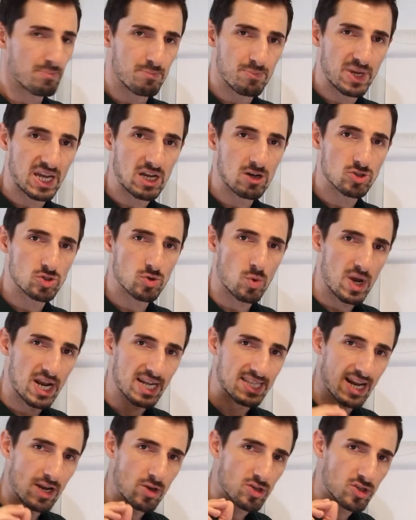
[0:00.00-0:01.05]
Because you want
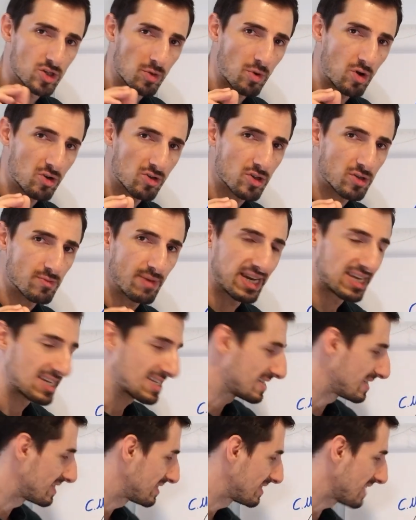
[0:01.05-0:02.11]
to tell your subconscious mind
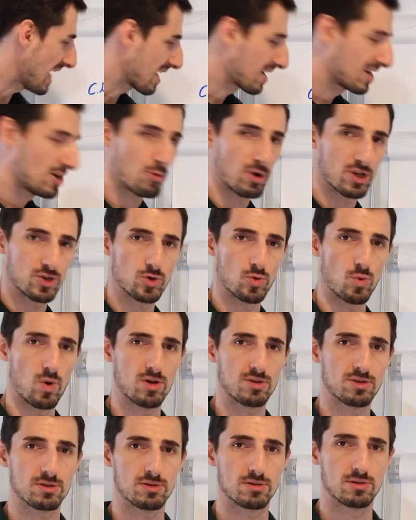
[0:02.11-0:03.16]
exactly what you want.